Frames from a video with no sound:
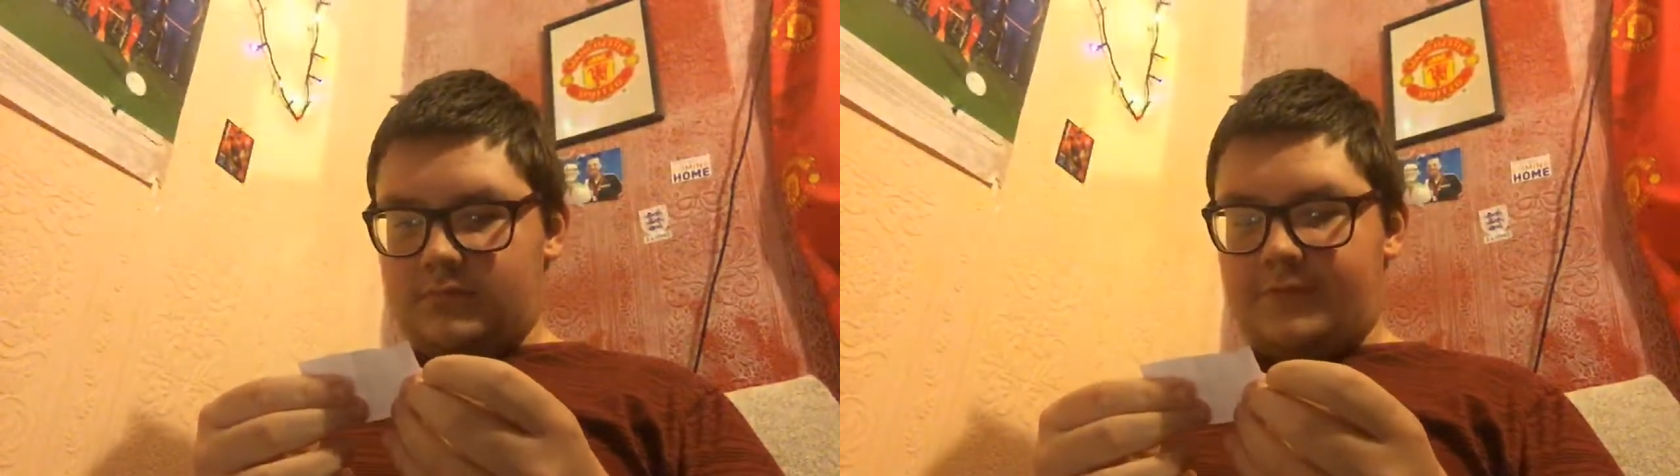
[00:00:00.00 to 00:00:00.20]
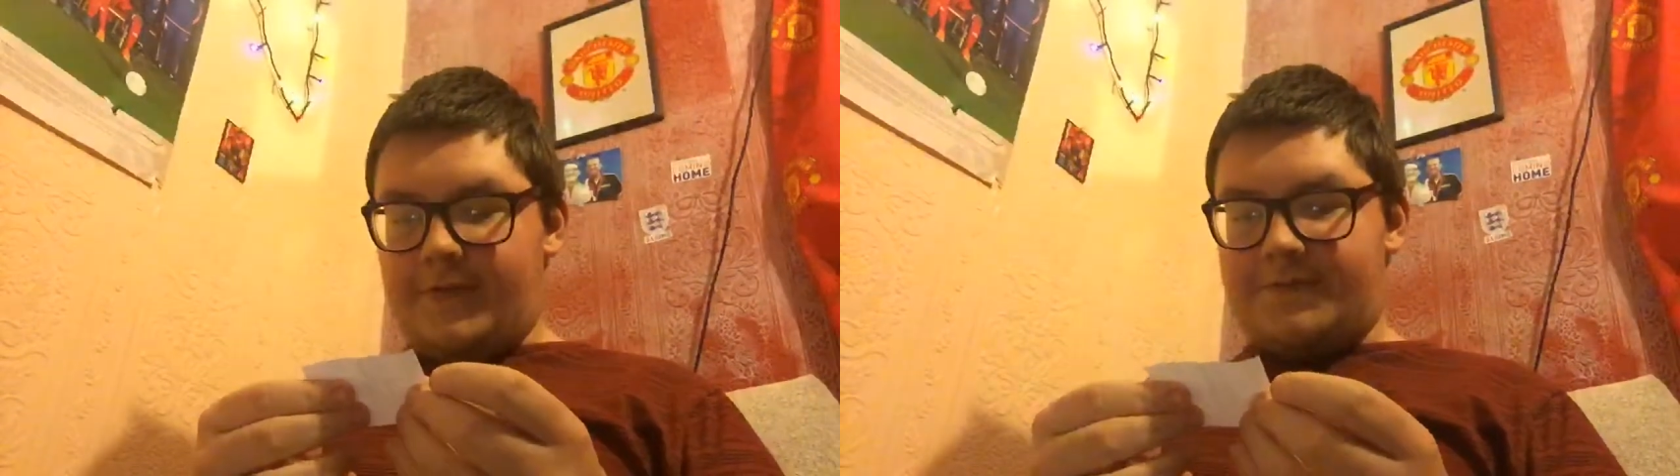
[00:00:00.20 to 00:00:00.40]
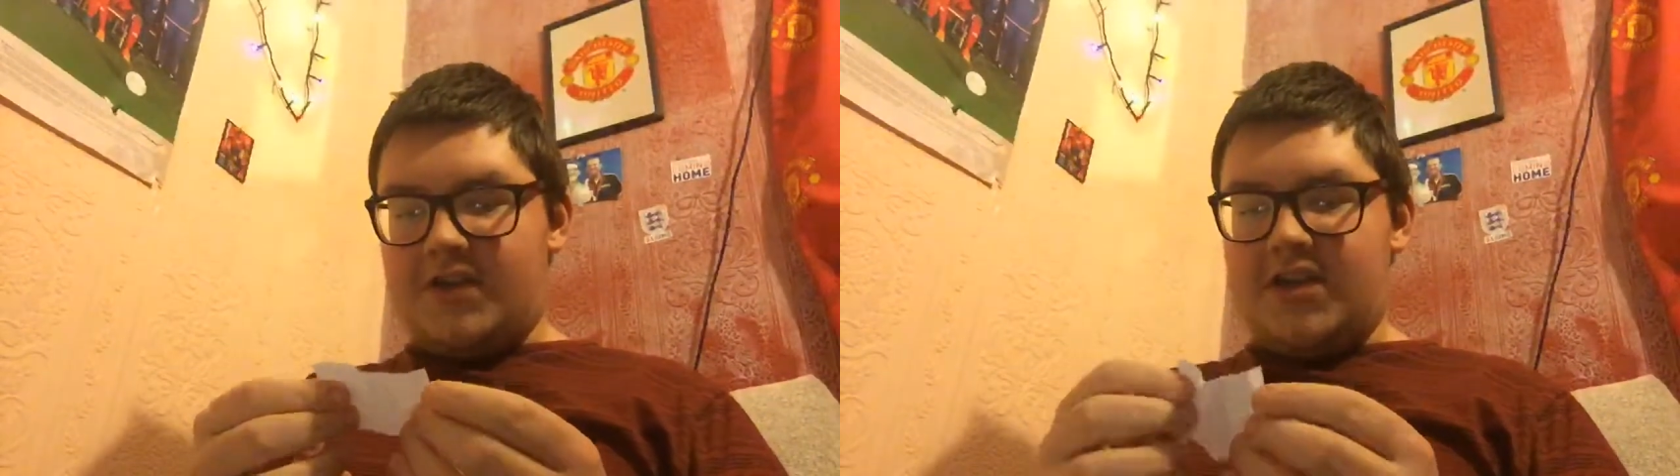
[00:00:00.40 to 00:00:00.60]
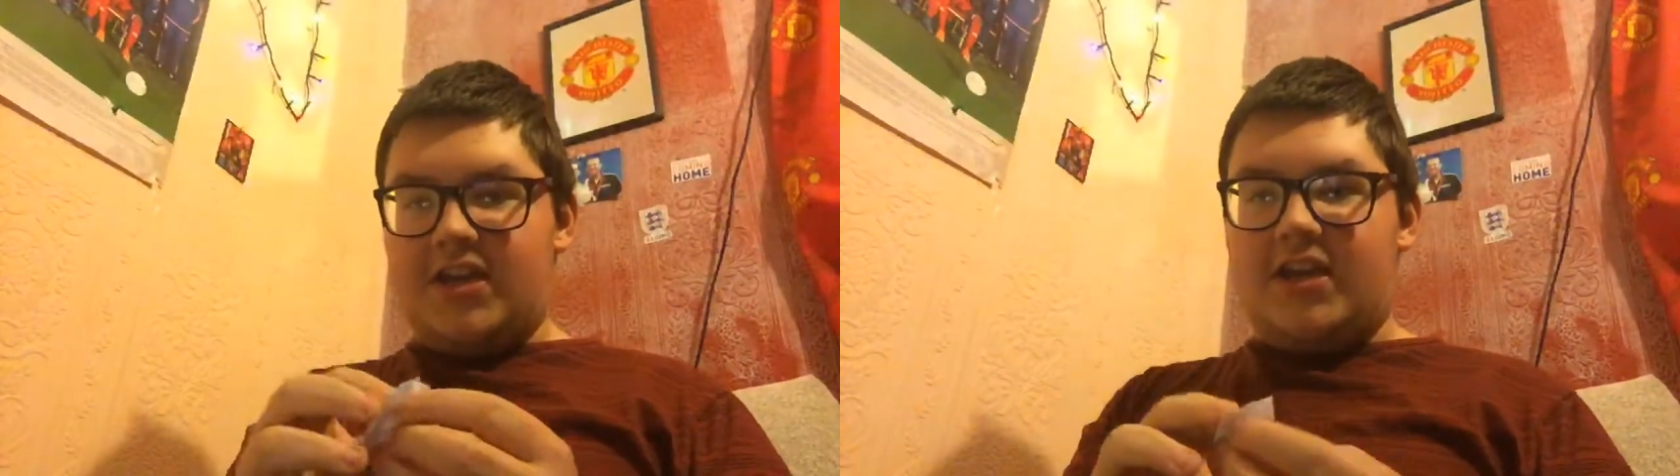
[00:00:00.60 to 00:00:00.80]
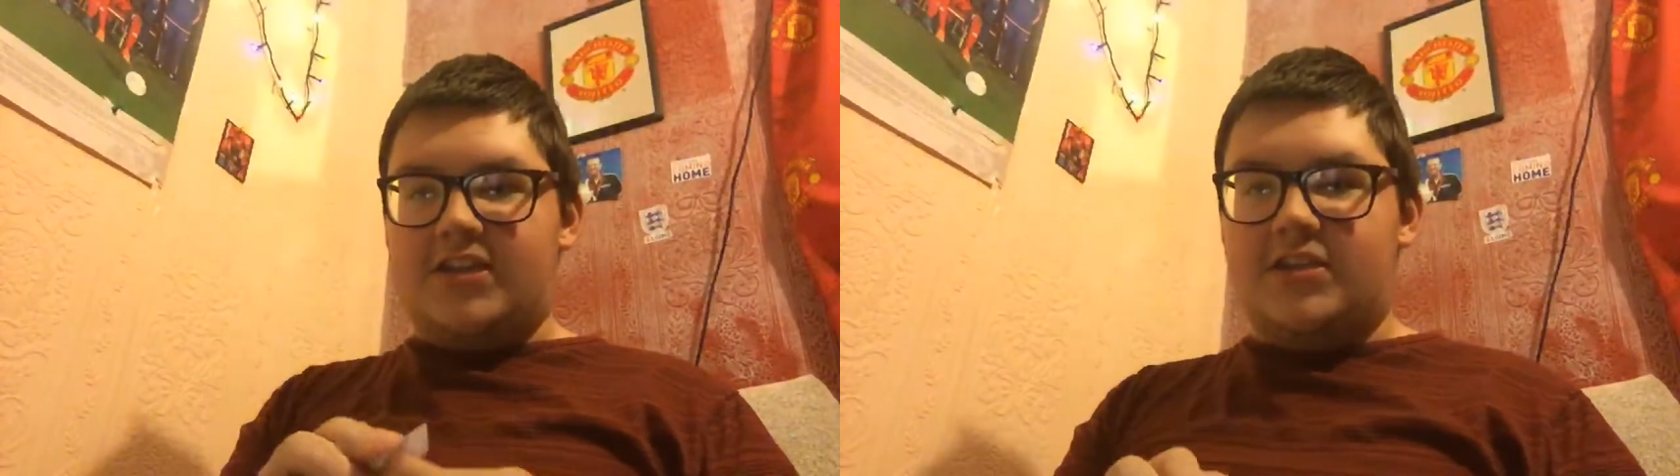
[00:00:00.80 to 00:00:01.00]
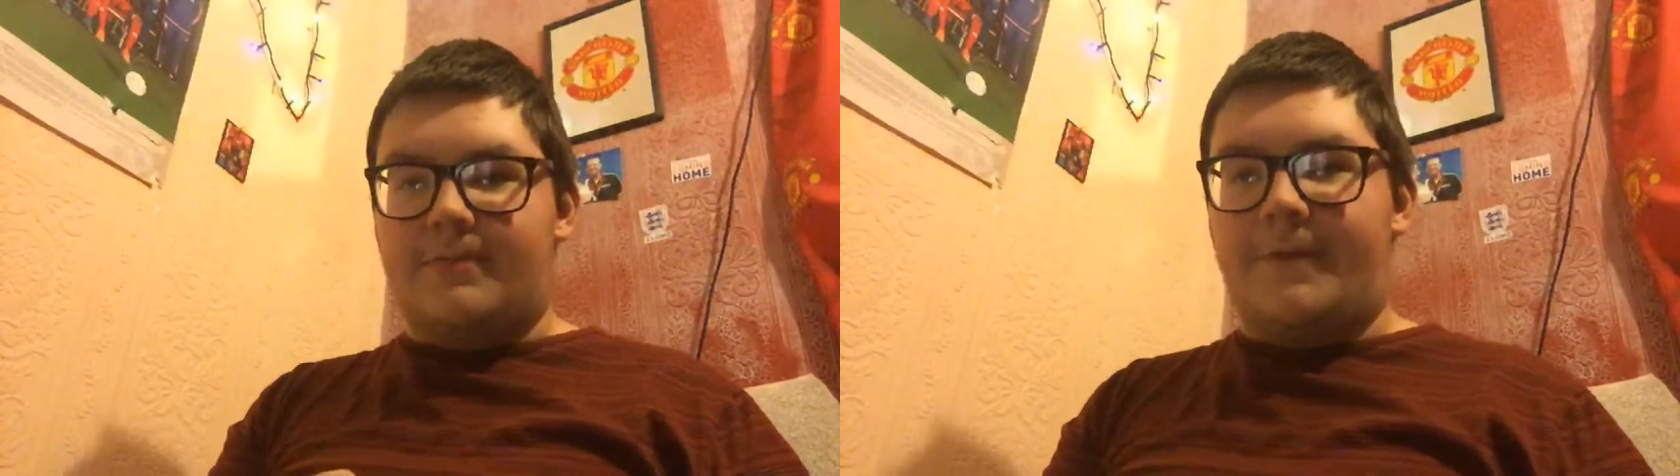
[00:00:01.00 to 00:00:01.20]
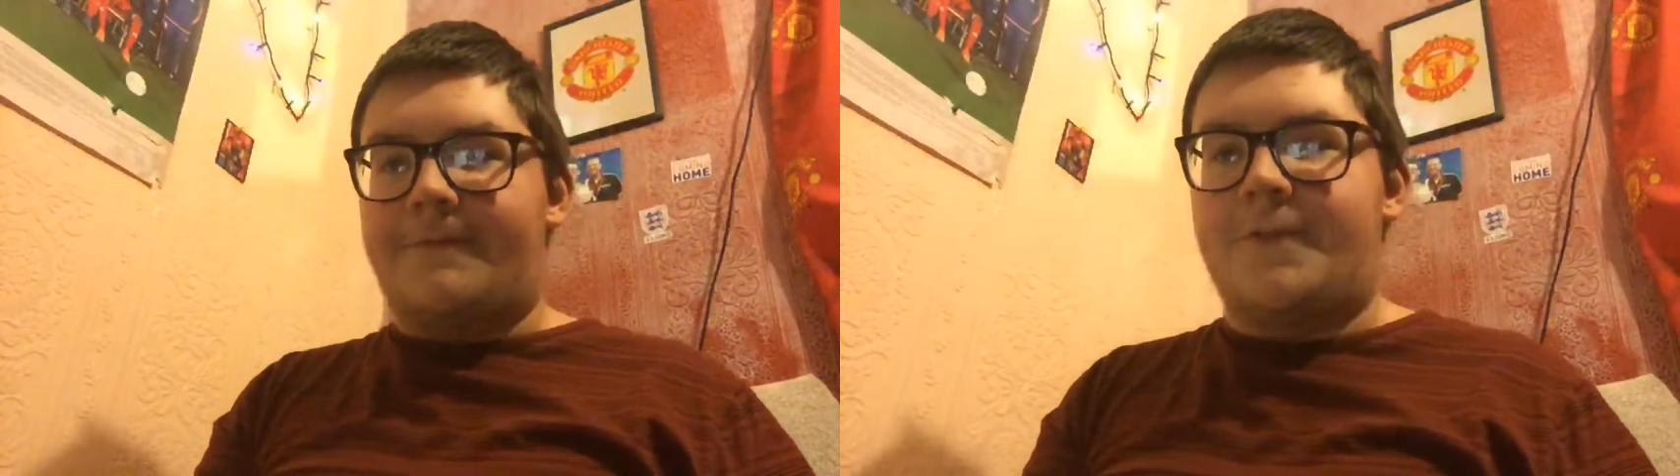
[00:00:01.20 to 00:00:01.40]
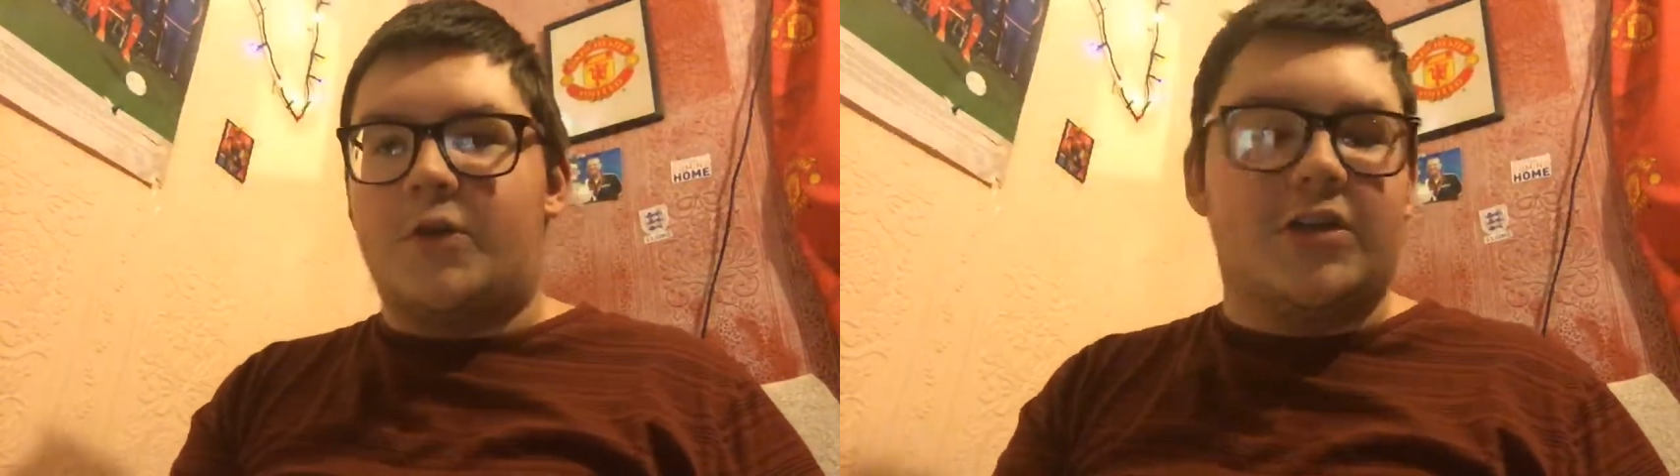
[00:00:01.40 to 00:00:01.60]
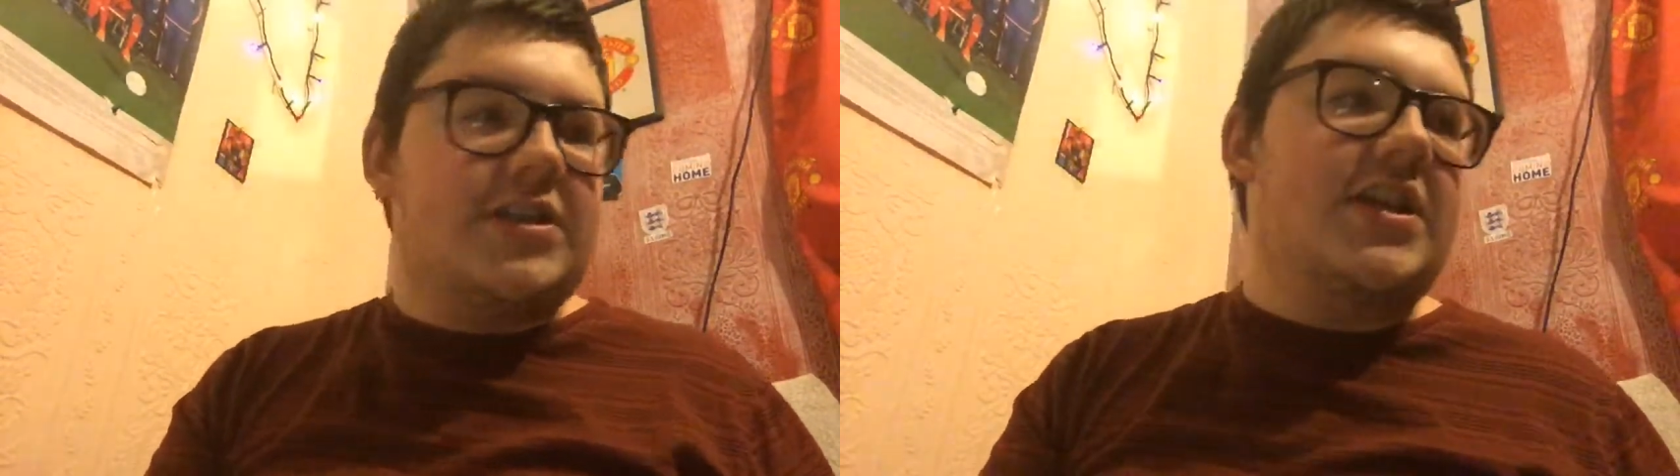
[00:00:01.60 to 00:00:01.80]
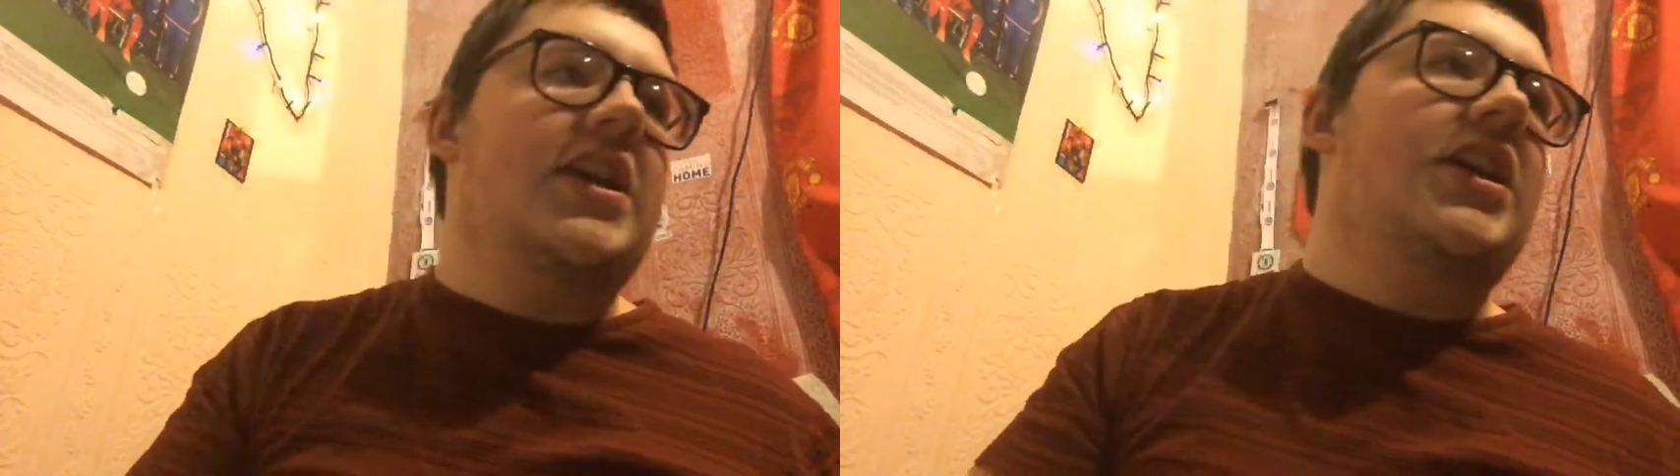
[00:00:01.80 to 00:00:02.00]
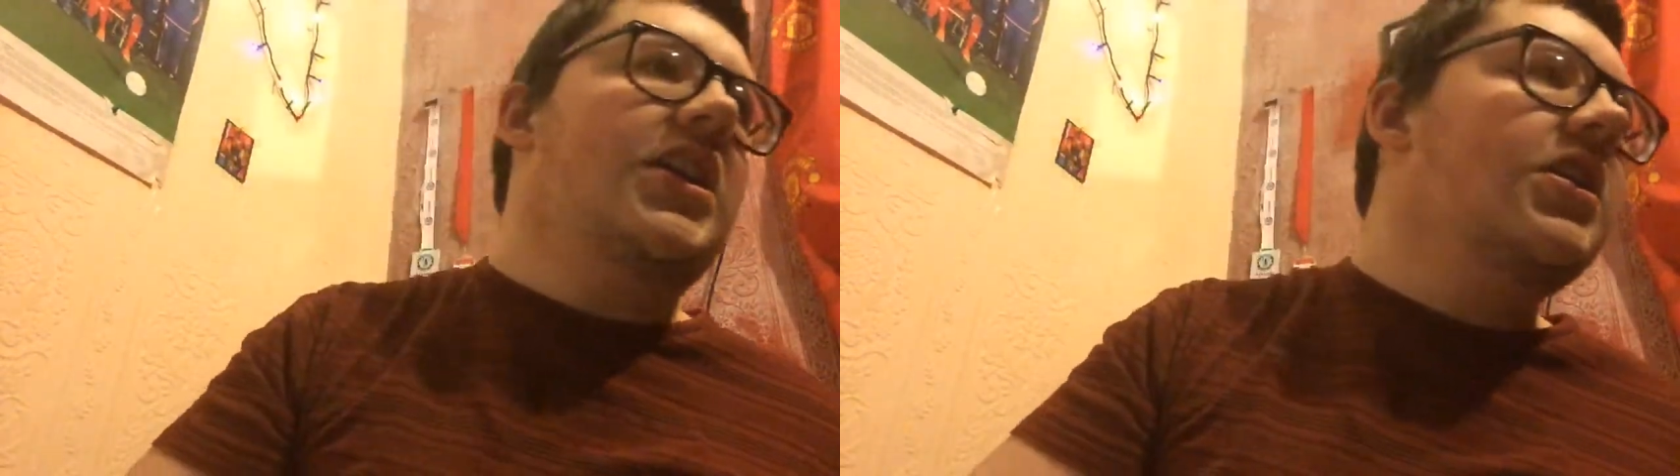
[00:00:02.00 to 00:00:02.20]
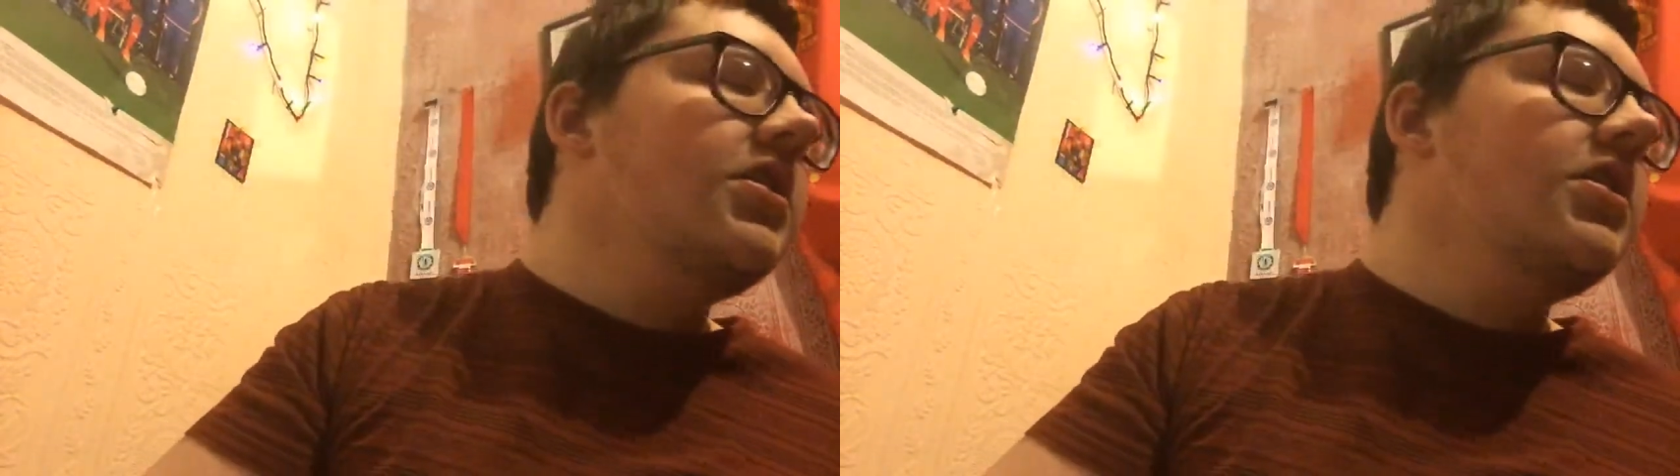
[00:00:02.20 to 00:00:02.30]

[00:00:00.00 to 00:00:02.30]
15 against number 13.